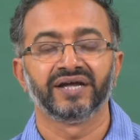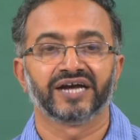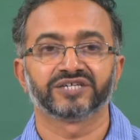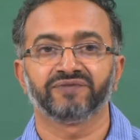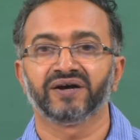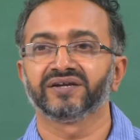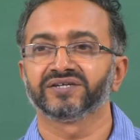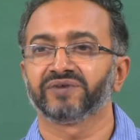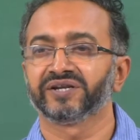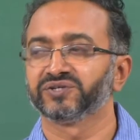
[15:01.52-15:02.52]
As far
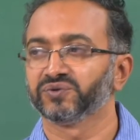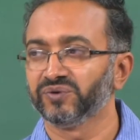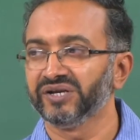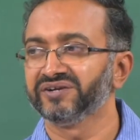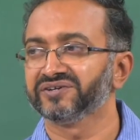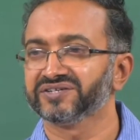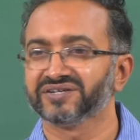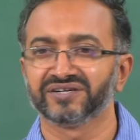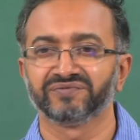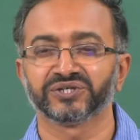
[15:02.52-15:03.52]
as one is only
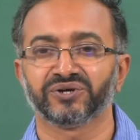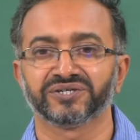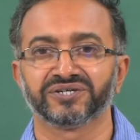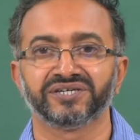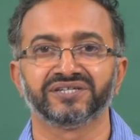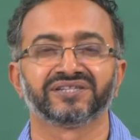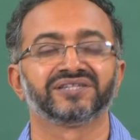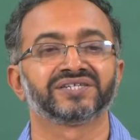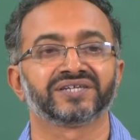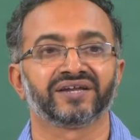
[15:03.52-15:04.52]
interested in viscosity, then
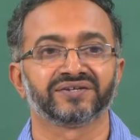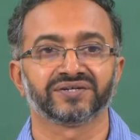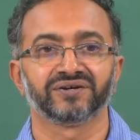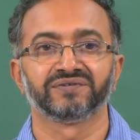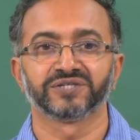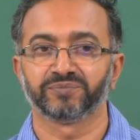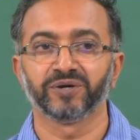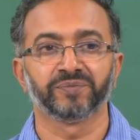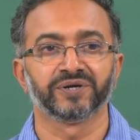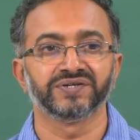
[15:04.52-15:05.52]
this can serve its
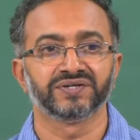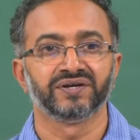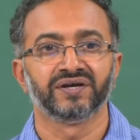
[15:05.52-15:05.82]
purpose,